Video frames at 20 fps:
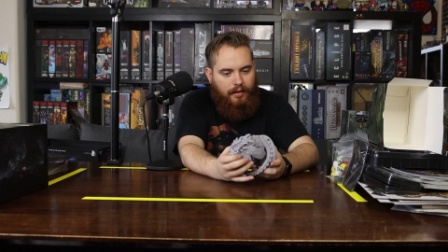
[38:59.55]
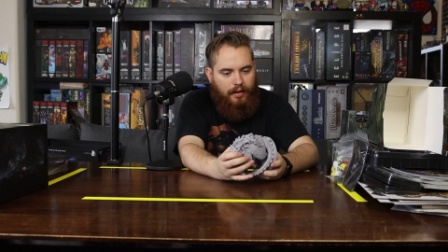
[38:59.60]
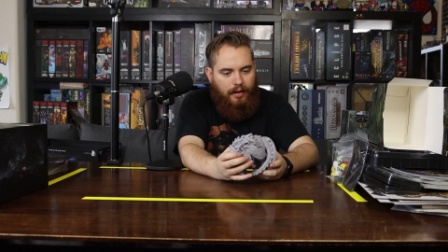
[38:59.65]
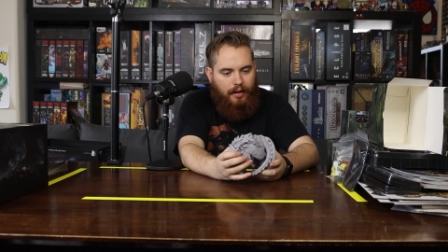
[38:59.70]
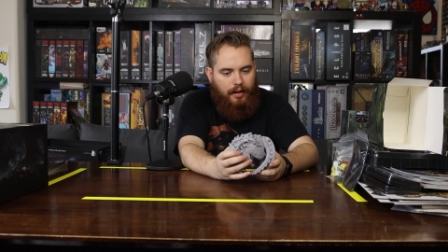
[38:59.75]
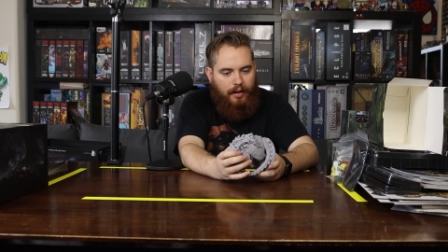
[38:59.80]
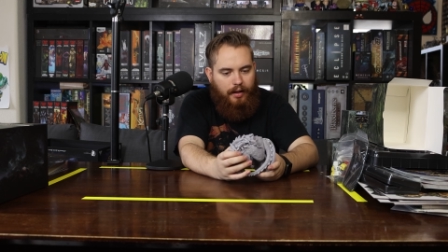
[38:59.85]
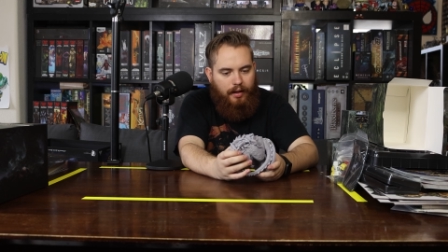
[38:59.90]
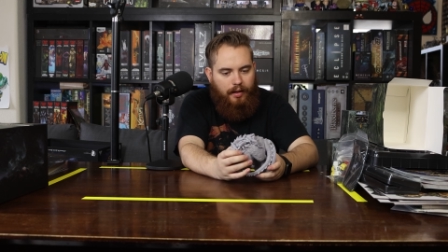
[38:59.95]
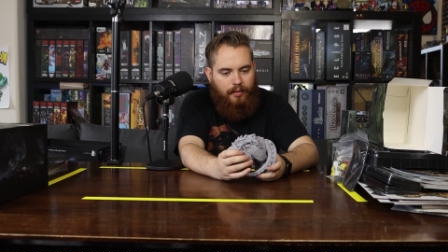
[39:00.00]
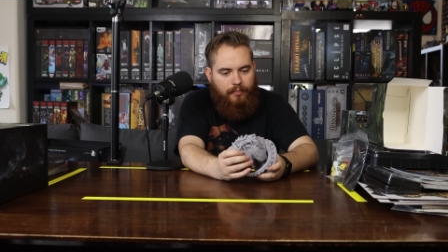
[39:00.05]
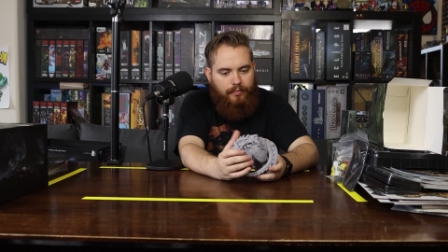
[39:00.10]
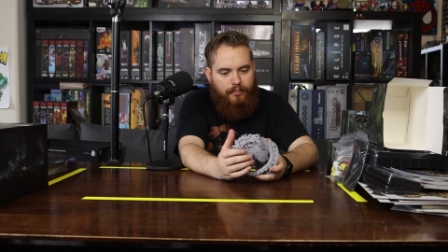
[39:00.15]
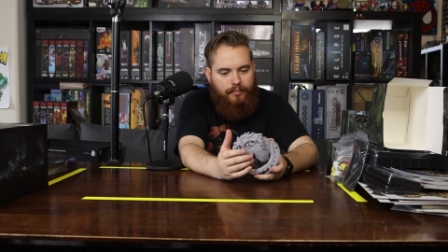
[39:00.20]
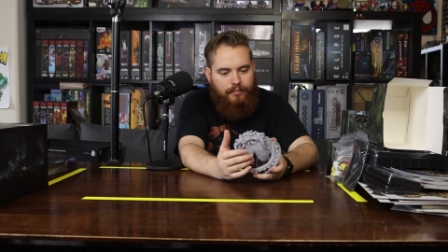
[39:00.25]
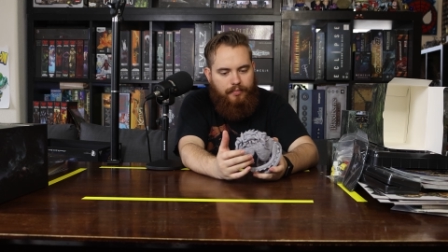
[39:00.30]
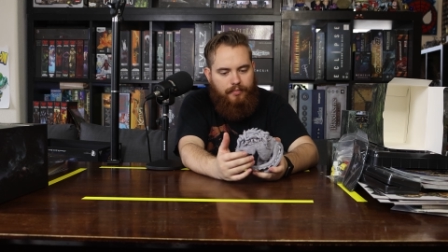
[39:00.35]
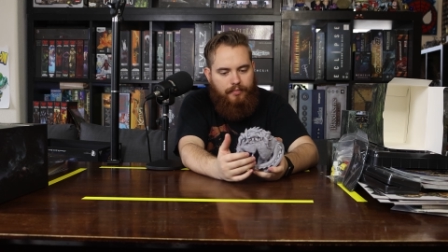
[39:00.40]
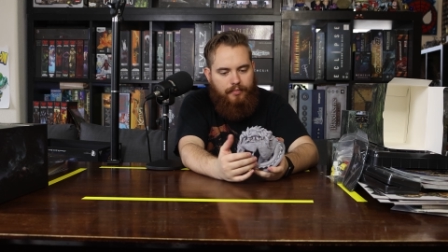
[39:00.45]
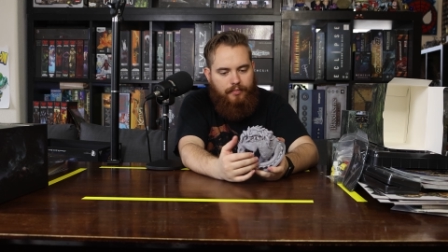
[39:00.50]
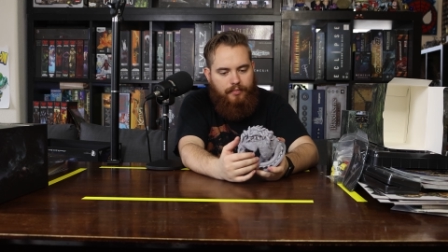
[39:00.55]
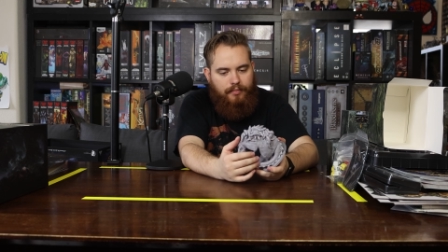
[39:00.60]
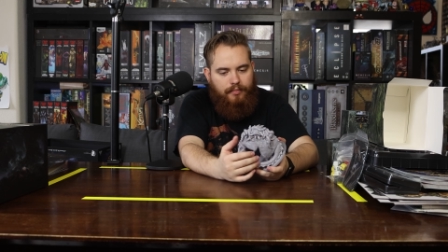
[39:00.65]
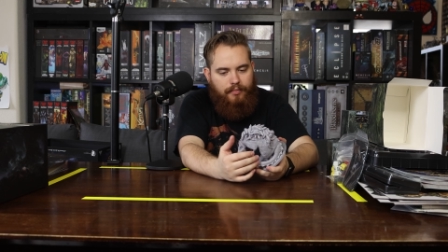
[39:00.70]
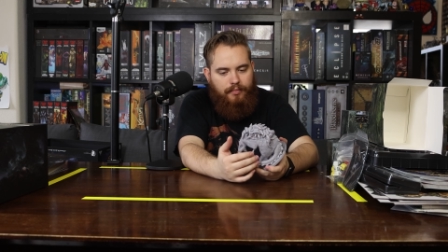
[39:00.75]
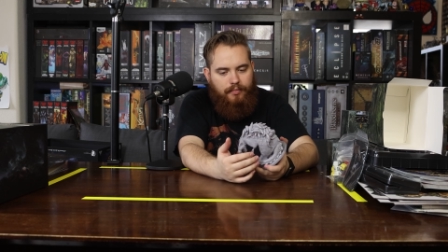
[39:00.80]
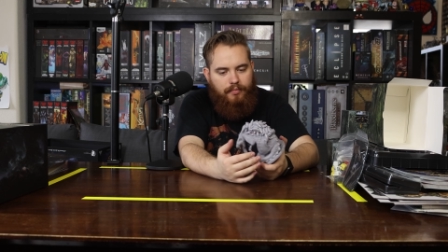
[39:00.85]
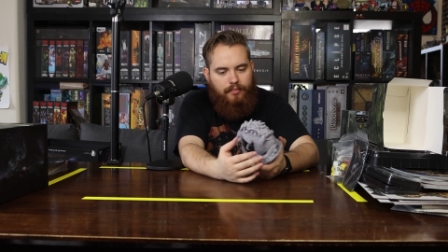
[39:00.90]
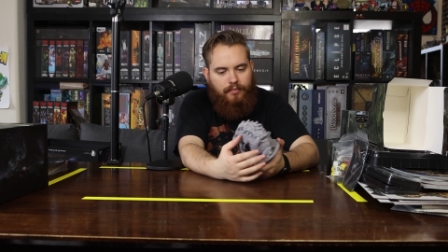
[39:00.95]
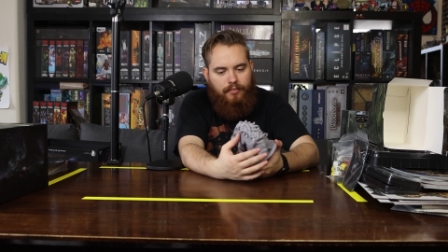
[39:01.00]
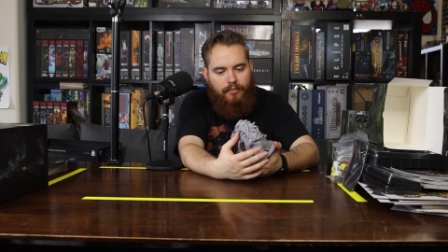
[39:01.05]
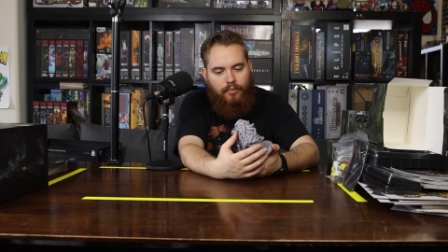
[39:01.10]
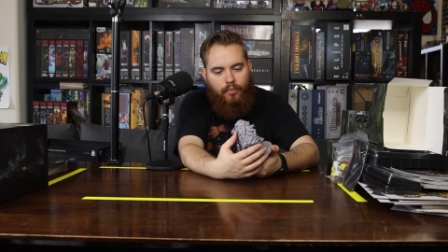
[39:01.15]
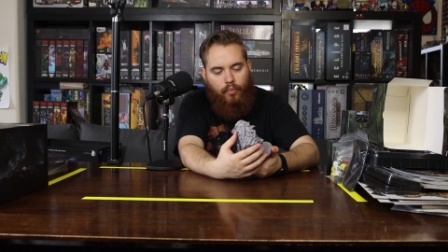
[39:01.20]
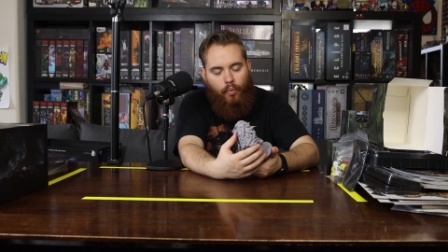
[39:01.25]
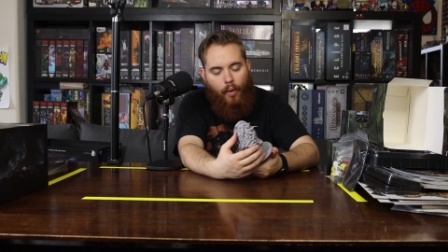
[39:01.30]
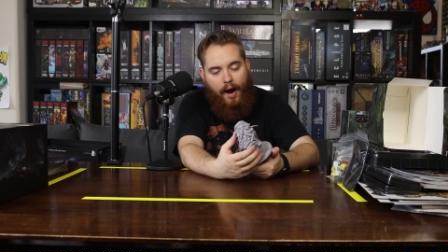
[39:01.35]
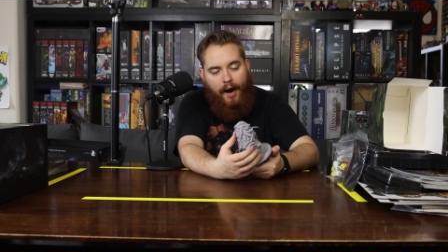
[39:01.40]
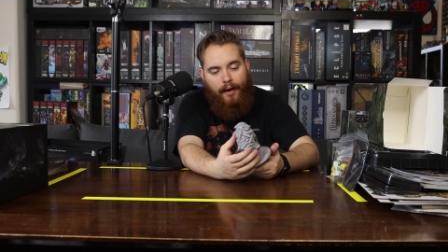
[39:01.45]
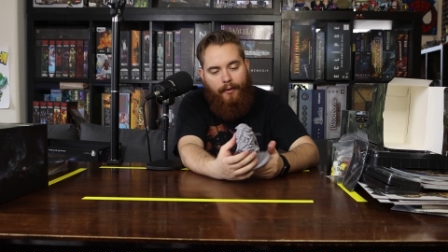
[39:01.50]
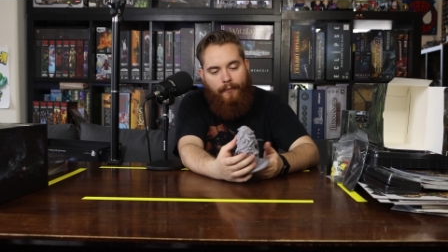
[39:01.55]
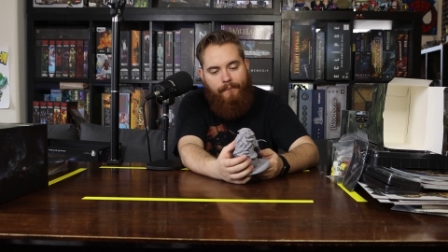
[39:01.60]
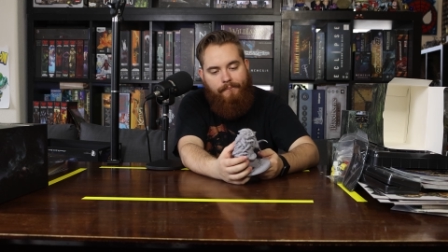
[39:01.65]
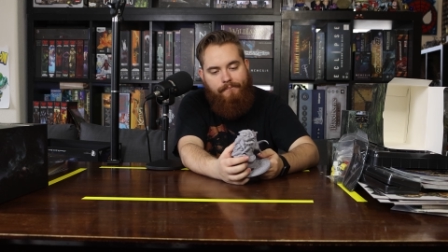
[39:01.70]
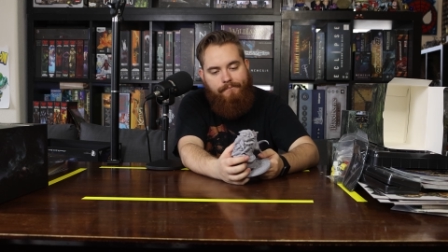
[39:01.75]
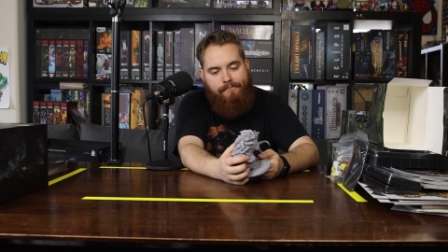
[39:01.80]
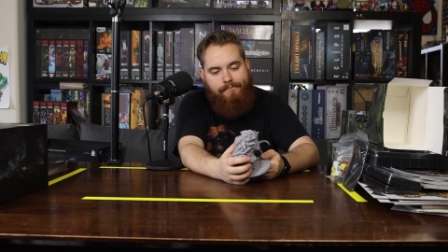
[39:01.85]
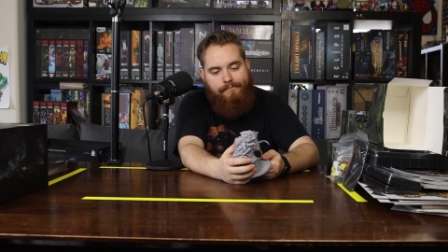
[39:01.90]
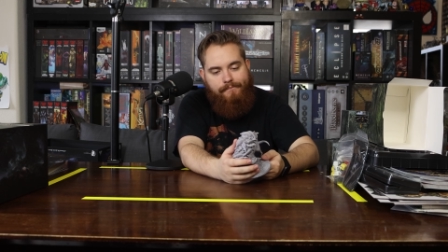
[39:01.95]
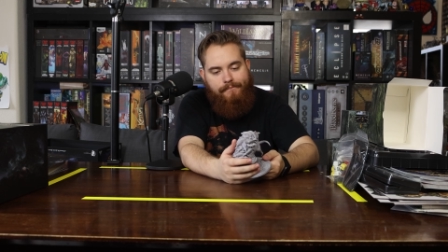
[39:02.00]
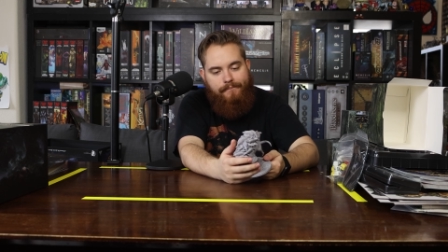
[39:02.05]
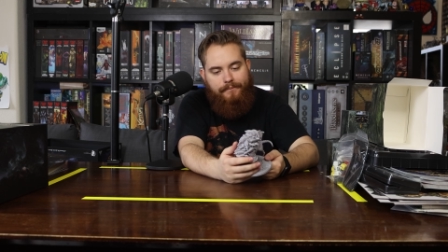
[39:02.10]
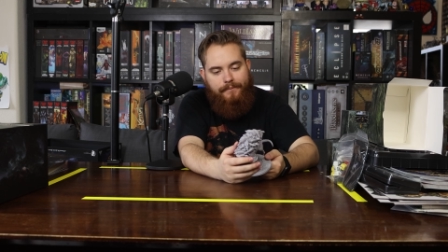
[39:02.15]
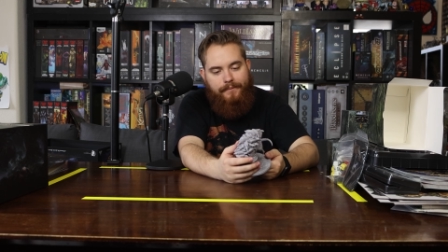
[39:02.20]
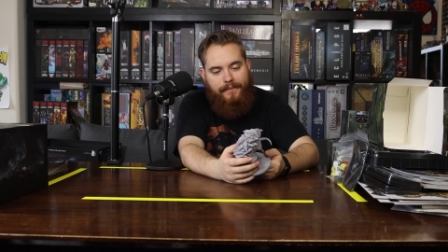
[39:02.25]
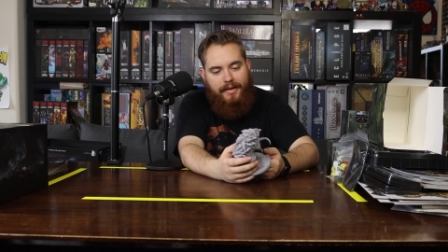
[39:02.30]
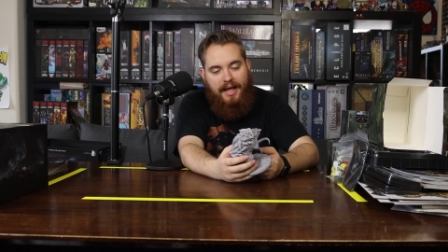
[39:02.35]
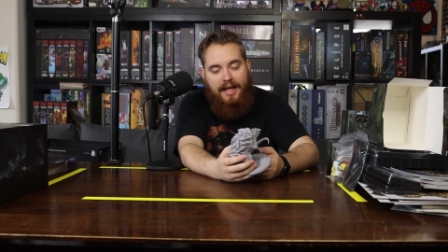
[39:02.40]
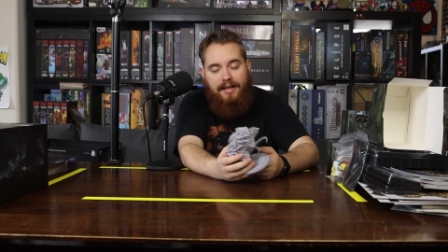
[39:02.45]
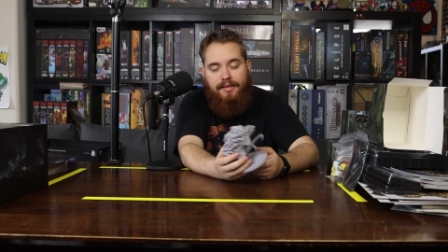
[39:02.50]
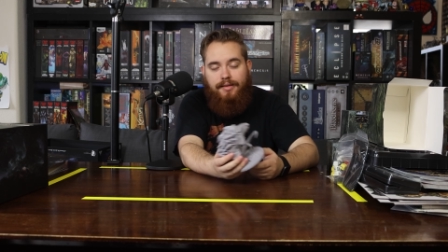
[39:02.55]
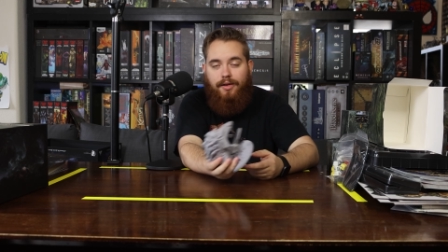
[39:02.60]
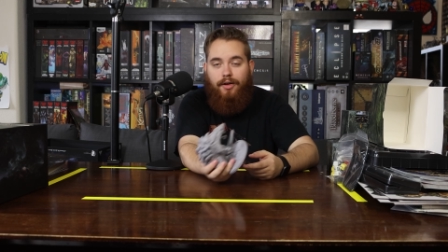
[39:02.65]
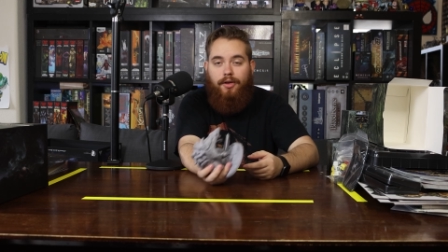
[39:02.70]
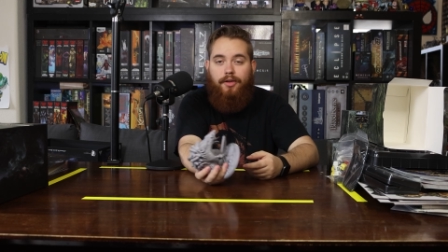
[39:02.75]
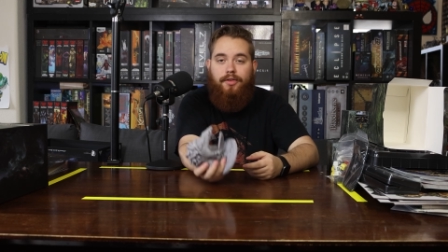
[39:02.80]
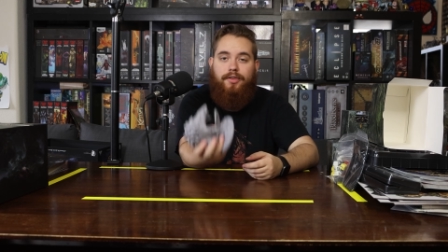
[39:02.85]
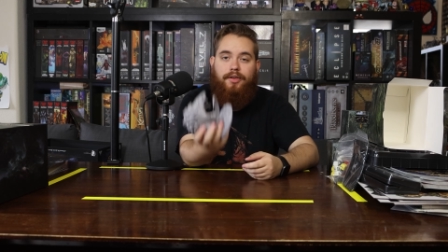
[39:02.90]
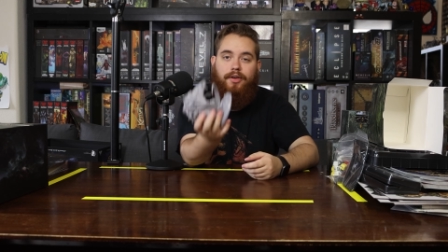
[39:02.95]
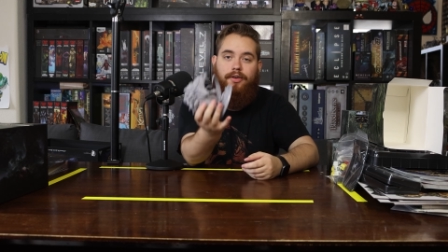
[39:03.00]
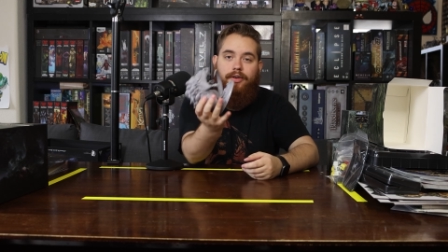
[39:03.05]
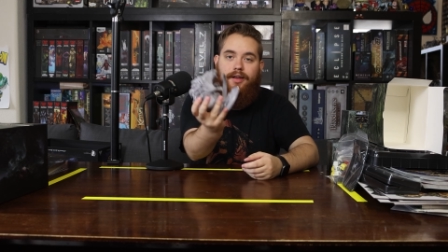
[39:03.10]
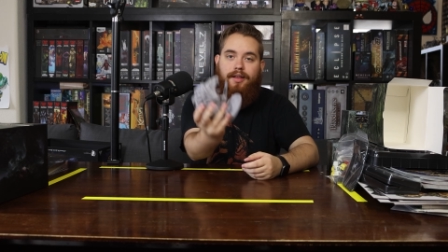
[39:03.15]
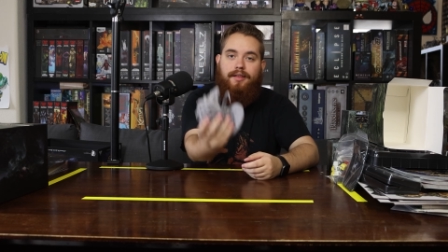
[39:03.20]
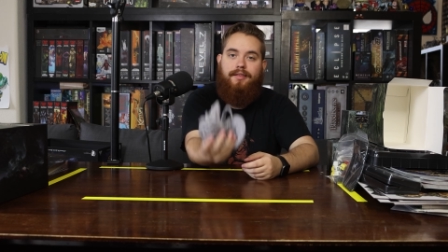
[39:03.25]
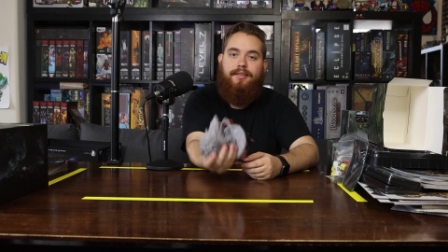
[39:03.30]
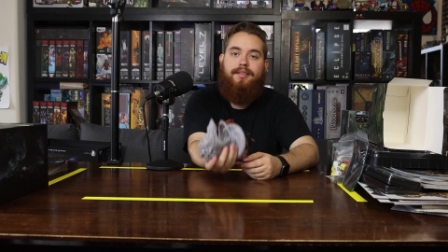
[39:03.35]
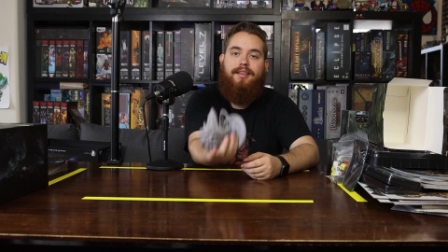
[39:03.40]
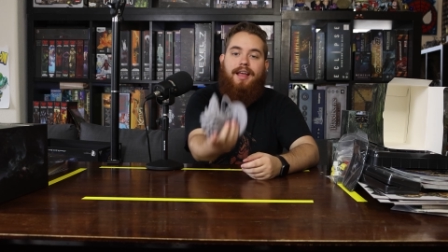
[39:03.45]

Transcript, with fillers: Um, wow. It's also, it's